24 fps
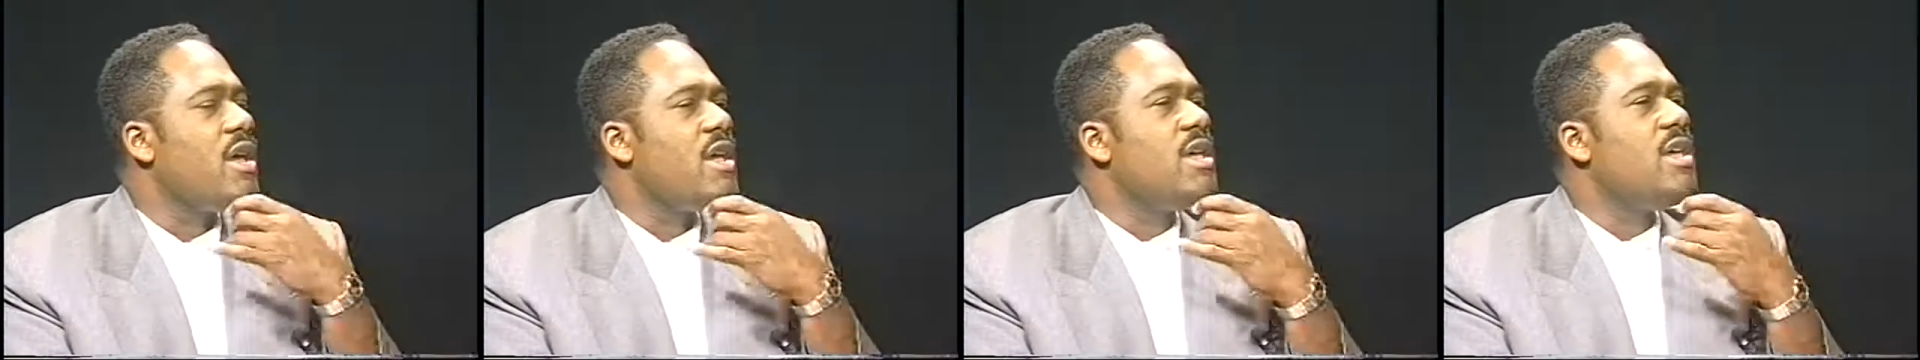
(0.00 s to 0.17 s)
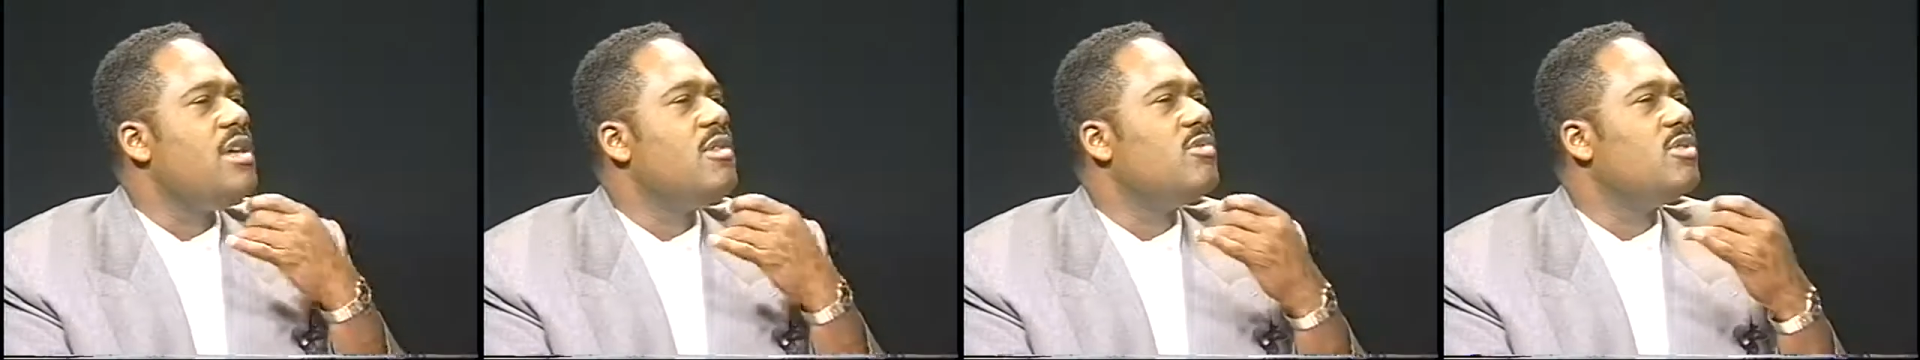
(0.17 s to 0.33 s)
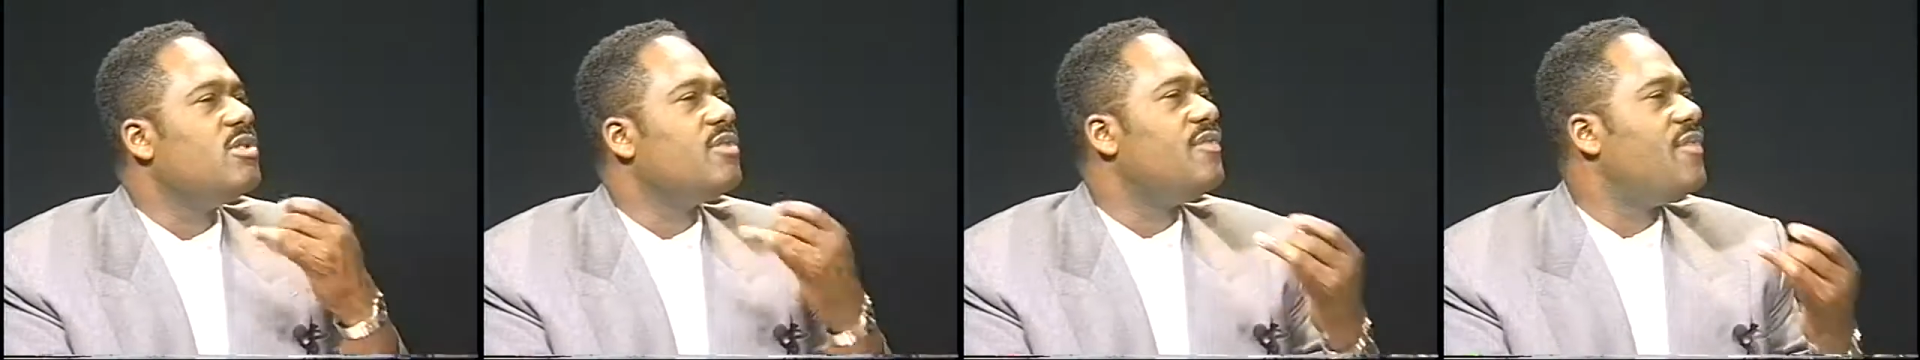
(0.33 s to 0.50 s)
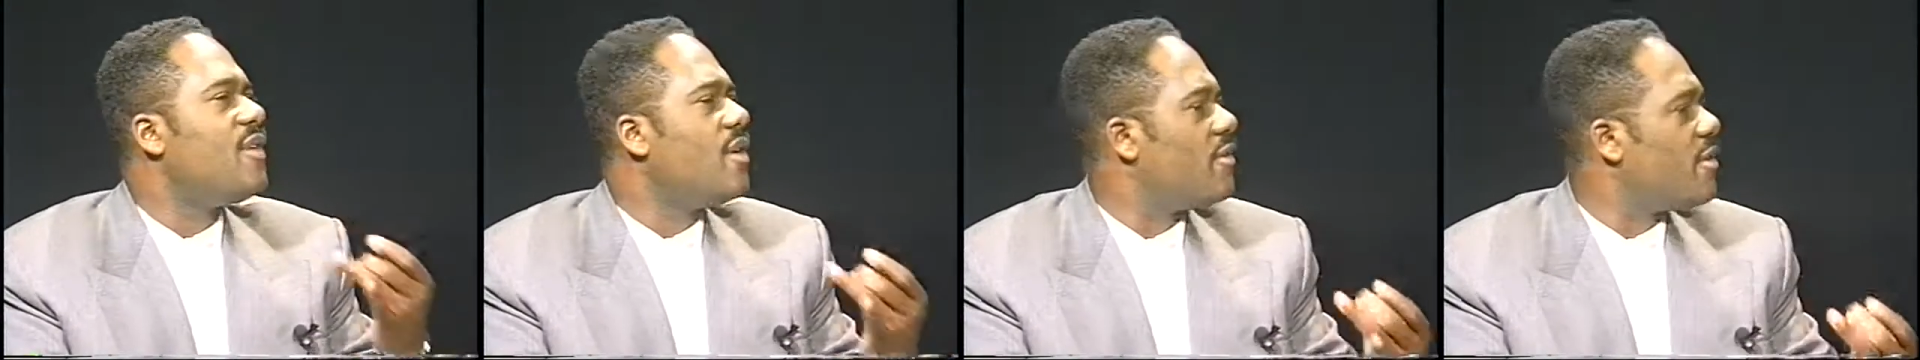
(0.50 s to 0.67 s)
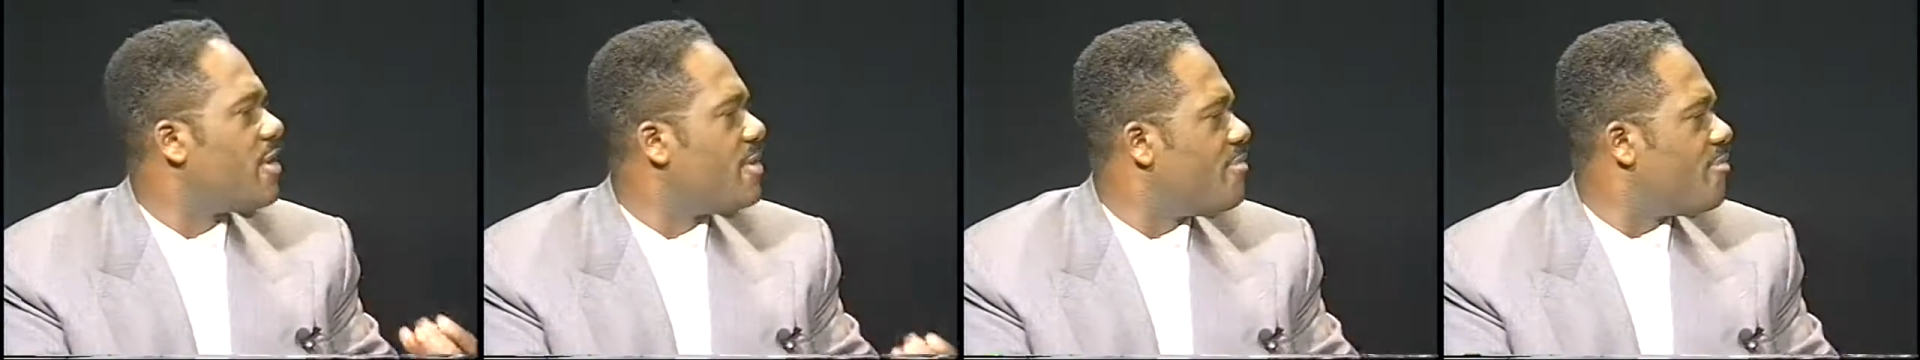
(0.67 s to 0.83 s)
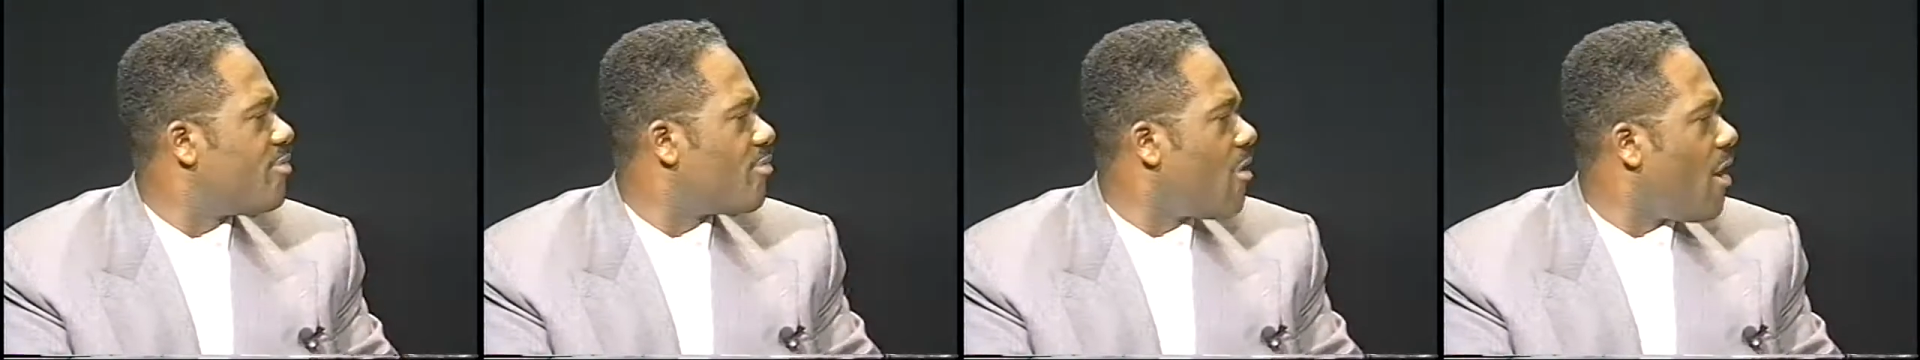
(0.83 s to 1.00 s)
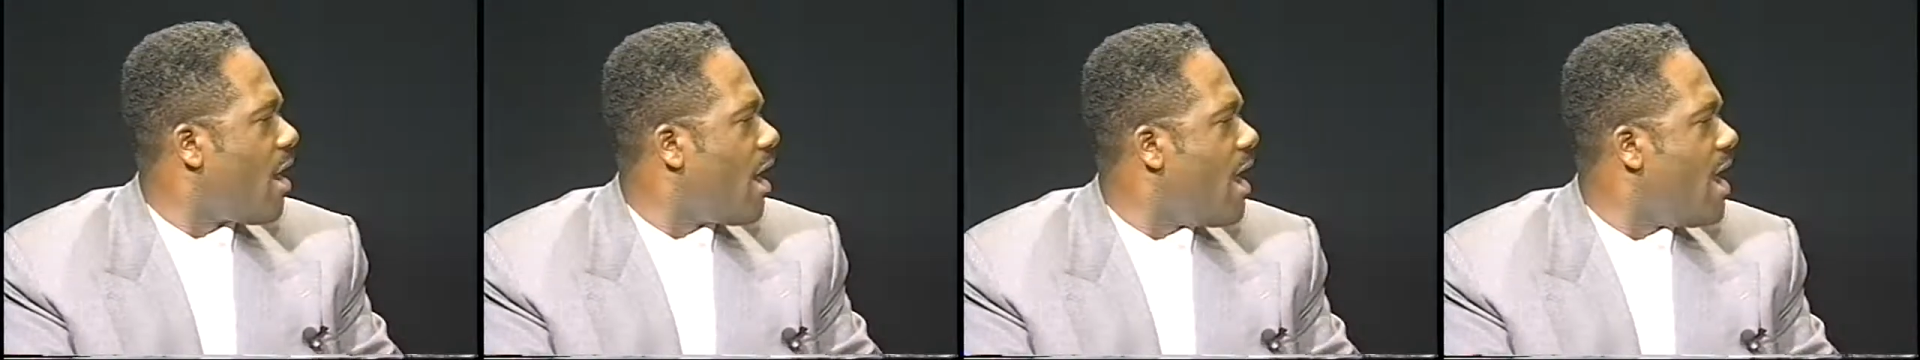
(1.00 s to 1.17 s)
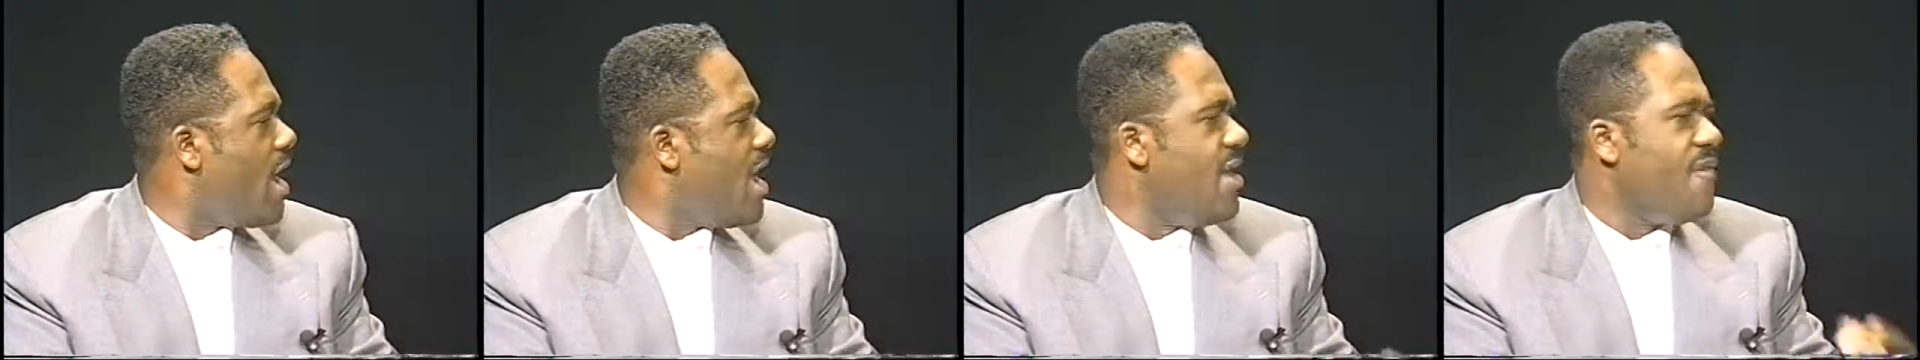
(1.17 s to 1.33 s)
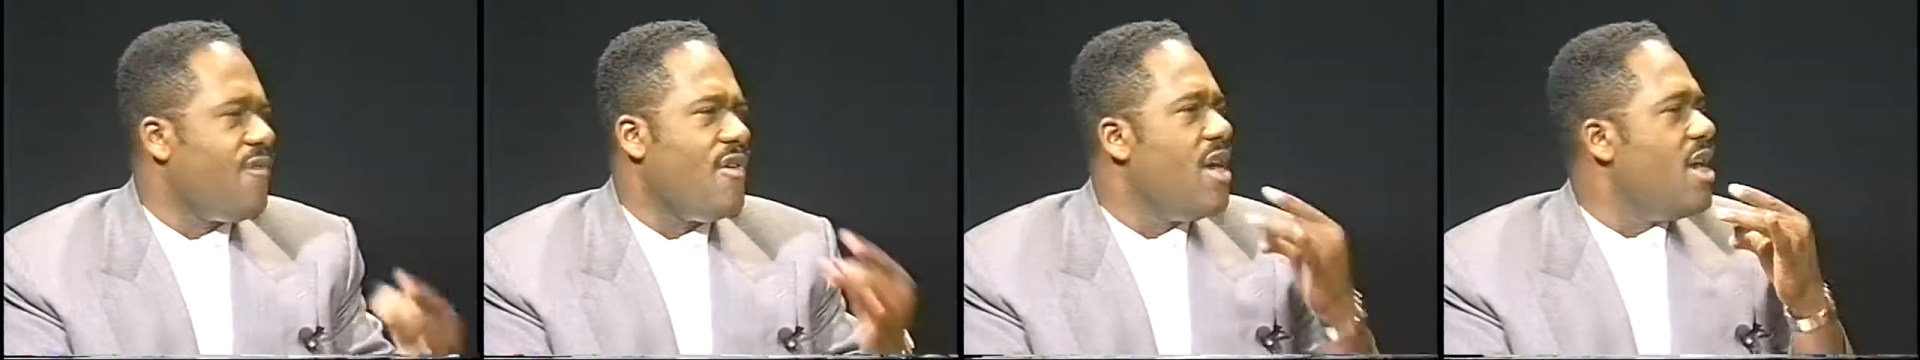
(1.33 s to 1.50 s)
he was very
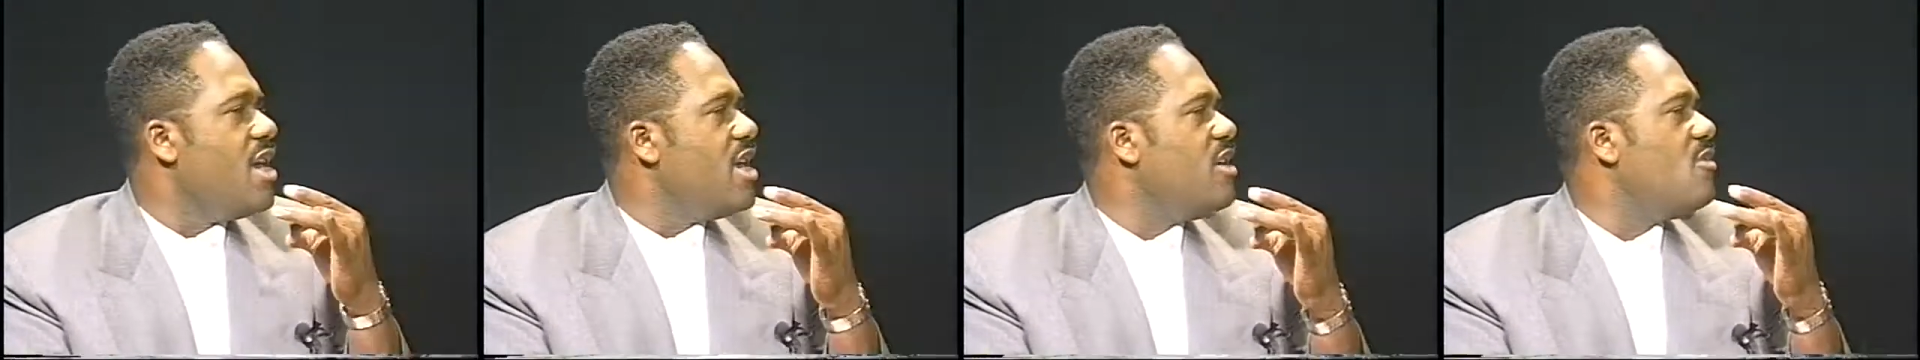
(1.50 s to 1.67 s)
brave,